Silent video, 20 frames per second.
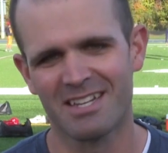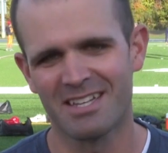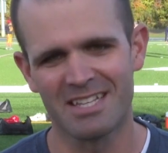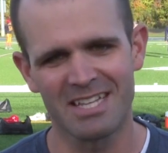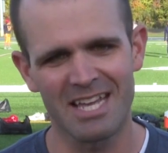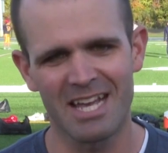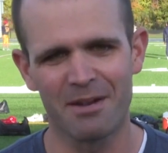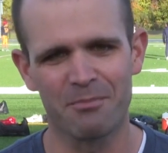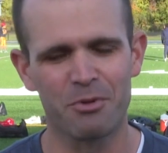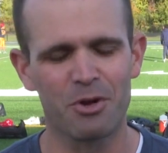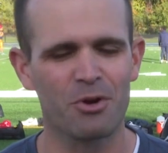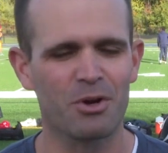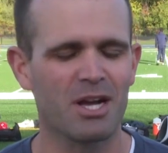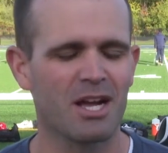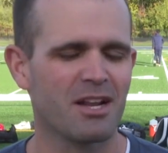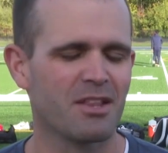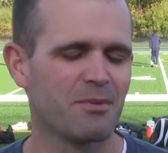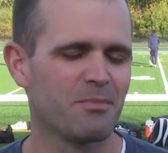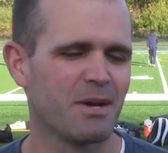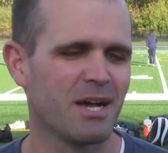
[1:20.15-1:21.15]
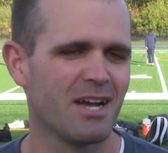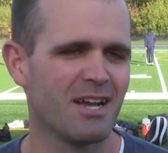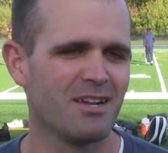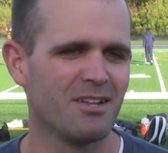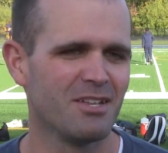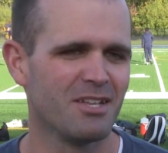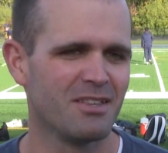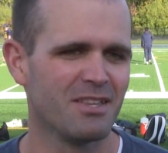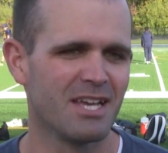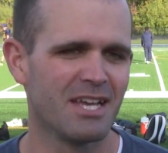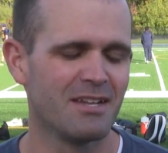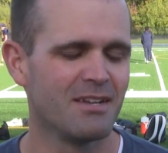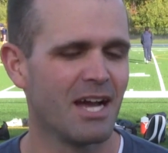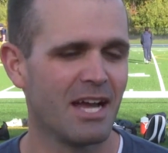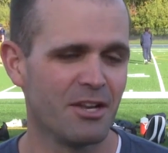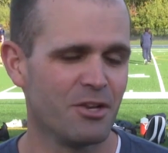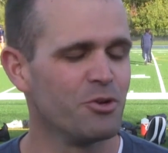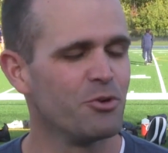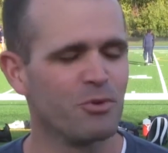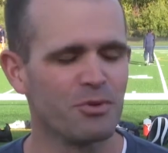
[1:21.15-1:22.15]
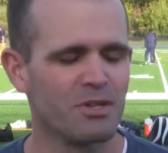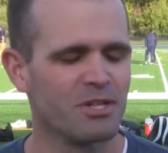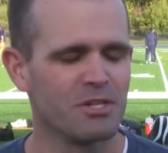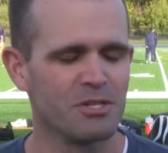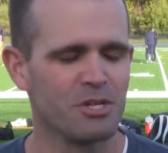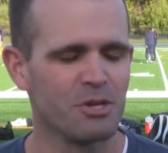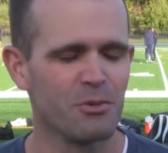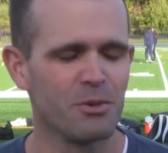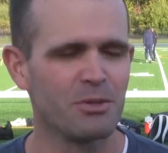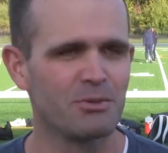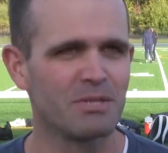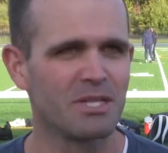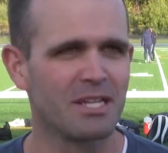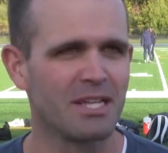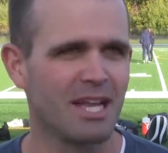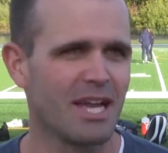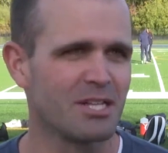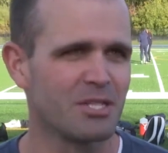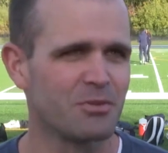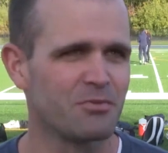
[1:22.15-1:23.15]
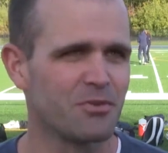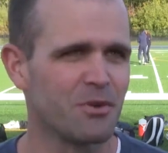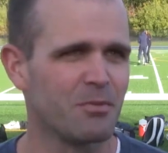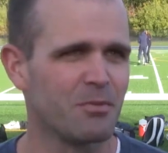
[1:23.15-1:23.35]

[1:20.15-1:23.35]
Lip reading: And he kind of broke out of the pile, and then I knew that nobody was going to catch him from